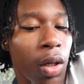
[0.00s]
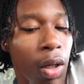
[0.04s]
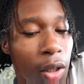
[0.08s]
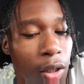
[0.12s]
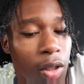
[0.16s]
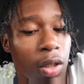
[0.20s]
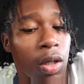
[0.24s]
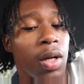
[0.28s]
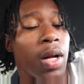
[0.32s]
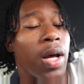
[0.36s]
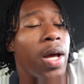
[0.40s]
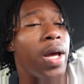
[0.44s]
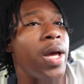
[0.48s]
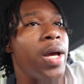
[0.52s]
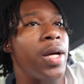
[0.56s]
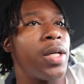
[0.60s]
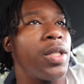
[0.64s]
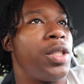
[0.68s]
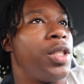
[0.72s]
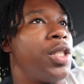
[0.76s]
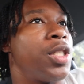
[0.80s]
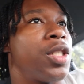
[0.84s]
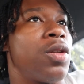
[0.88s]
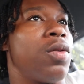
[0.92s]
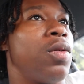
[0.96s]
That's all I
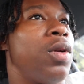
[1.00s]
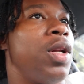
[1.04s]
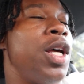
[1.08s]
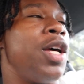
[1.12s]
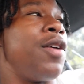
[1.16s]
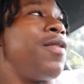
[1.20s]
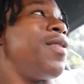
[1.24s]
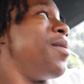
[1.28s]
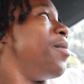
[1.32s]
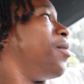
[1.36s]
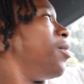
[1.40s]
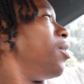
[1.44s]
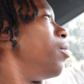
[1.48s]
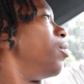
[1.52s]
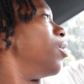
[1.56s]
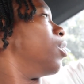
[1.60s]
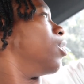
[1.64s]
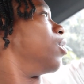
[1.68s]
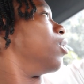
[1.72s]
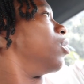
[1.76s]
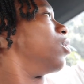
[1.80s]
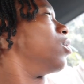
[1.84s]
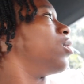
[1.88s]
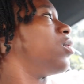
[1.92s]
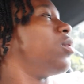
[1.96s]
ask, just don't laugh at me
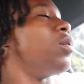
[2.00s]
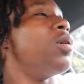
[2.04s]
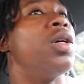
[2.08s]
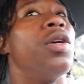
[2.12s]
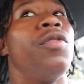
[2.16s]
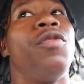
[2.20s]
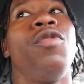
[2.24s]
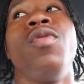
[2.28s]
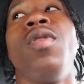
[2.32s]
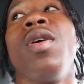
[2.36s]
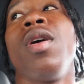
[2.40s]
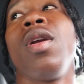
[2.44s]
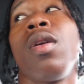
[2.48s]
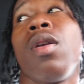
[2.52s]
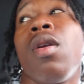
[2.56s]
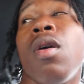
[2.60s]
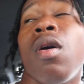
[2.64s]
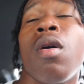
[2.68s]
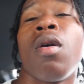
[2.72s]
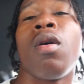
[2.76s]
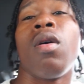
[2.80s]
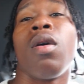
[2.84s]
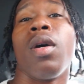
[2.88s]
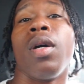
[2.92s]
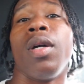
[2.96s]
because if you had a
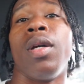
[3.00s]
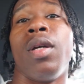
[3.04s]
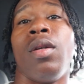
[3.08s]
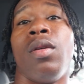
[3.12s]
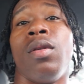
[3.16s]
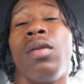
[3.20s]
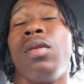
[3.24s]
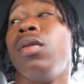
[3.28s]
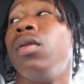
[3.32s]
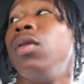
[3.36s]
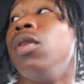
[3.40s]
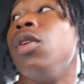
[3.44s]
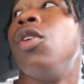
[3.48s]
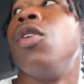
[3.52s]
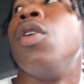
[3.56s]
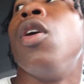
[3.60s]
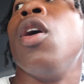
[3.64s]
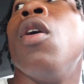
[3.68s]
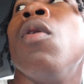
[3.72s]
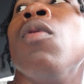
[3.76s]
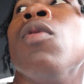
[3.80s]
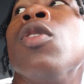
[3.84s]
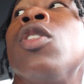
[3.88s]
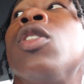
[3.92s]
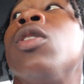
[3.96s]
dog and your
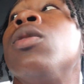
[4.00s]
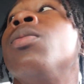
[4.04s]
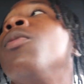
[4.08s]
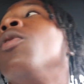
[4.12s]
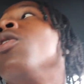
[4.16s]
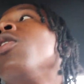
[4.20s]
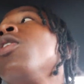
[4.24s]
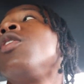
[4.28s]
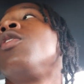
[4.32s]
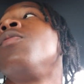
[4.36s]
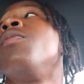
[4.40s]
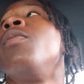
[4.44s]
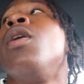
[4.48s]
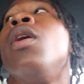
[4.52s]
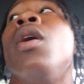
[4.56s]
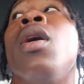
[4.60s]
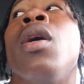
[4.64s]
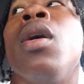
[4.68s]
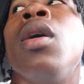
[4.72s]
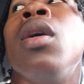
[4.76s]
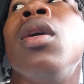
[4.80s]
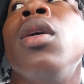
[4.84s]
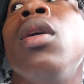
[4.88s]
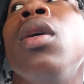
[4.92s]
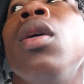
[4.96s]
dog was smart as
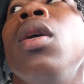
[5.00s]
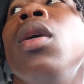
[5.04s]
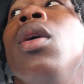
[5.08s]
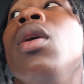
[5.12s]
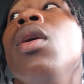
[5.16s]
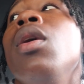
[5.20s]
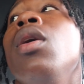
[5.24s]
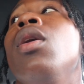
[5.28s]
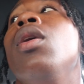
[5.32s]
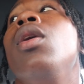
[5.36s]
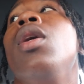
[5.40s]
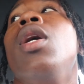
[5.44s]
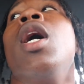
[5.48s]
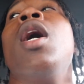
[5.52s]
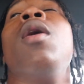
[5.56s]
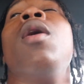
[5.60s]
mine, and